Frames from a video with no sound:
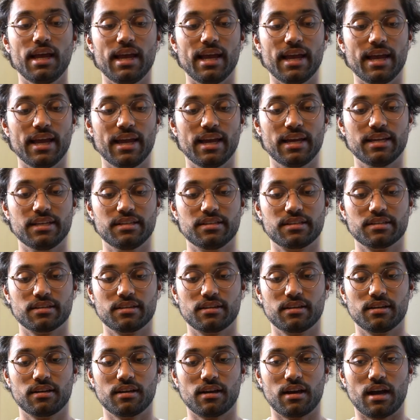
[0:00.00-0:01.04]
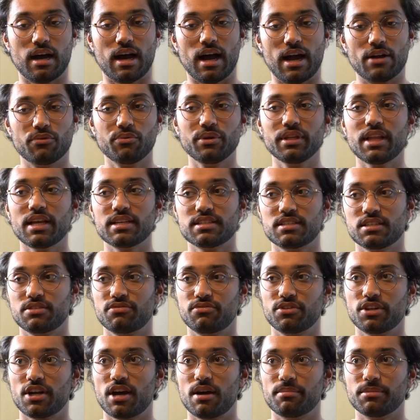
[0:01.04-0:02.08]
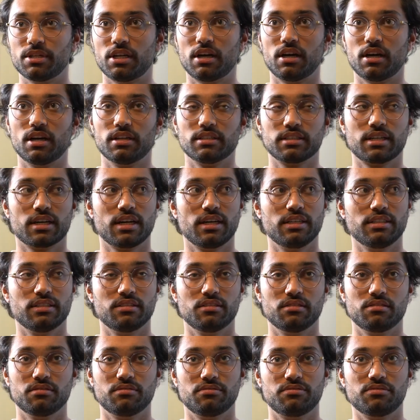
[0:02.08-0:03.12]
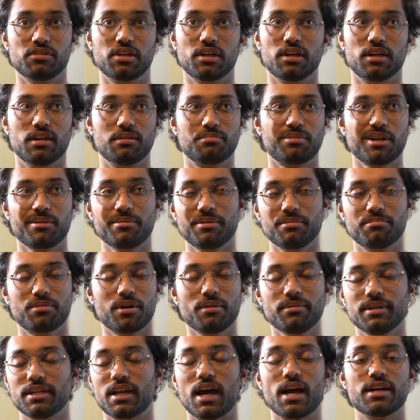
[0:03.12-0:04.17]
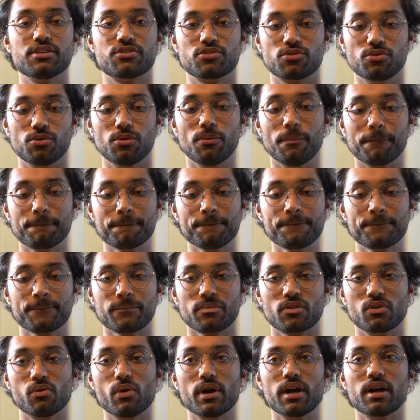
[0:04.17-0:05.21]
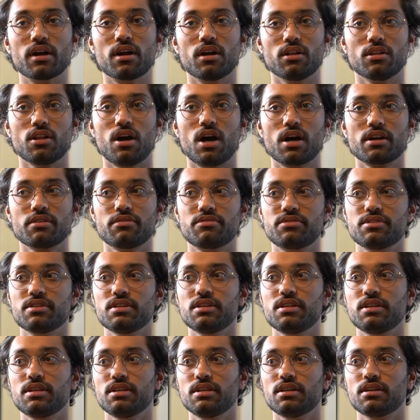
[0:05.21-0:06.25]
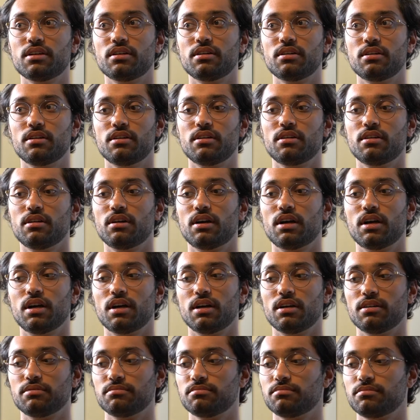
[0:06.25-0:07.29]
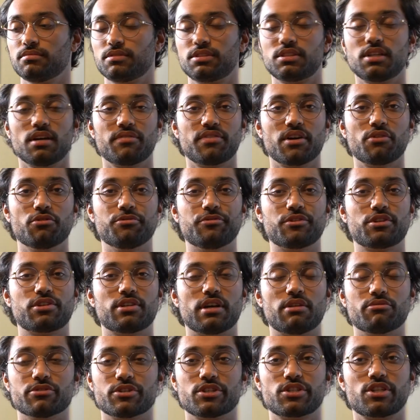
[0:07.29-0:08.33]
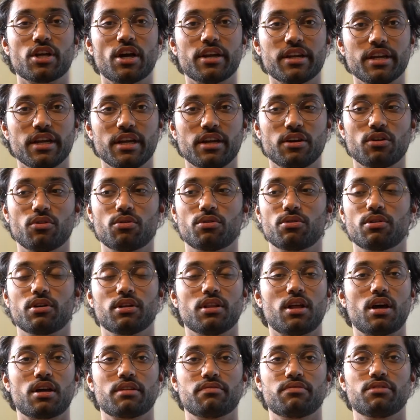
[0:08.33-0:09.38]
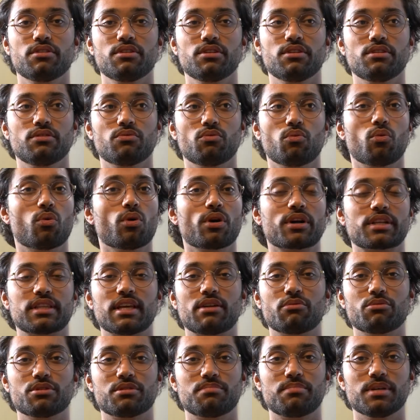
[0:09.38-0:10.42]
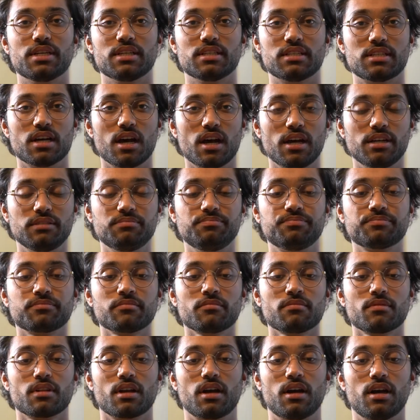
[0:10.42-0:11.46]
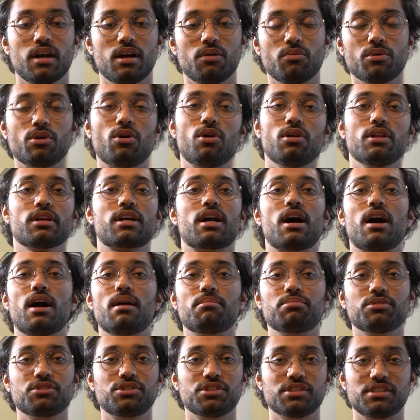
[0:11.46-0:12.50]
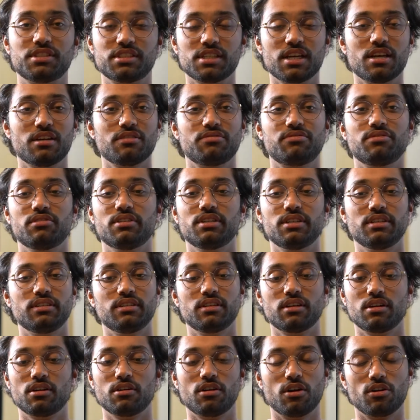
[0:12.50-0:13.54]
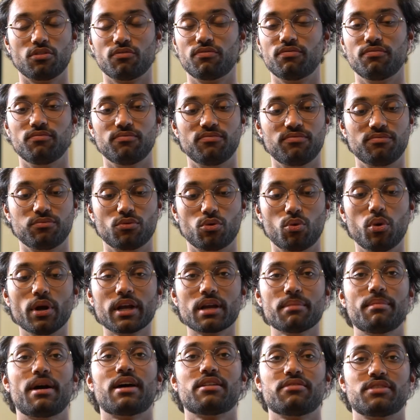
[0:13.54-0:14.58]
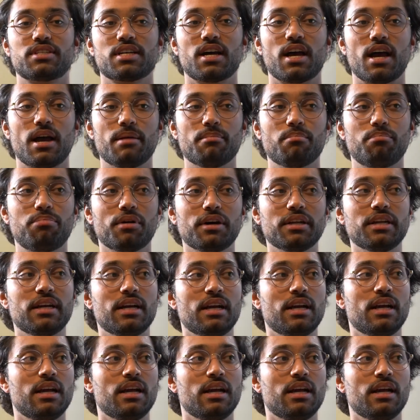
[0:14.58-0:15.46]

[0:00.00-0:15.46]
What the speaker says: And I realized this phenomenon kind of probably in high school, where a lot of the stuff I was studying, or a lot of the work that was being done, would all accomplish itself in a quick amount of time. But